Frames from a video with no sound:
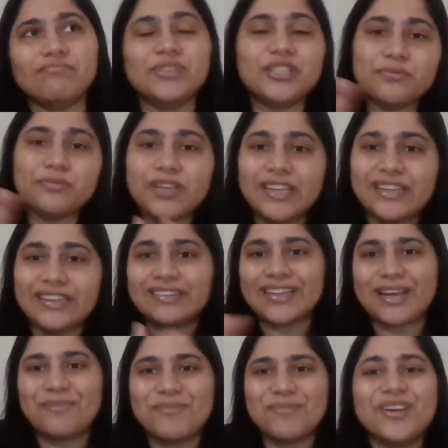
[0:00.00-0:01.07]
between the
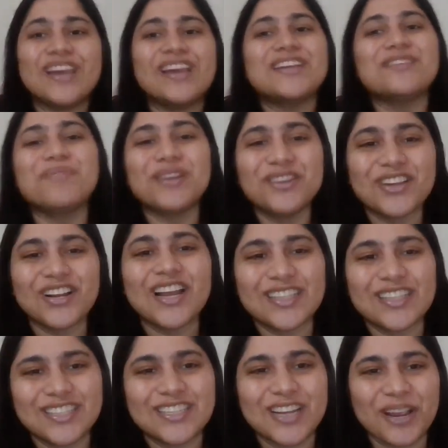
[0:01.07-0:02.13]
time you get up and your
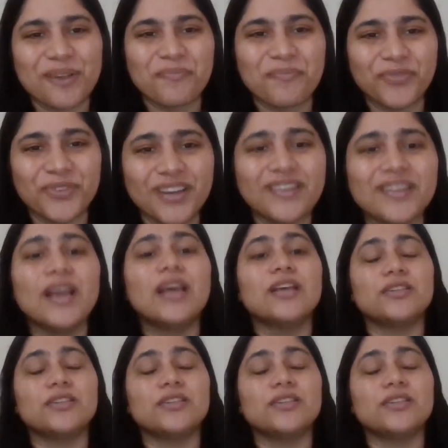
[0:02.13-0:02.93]
lunchtime. Right?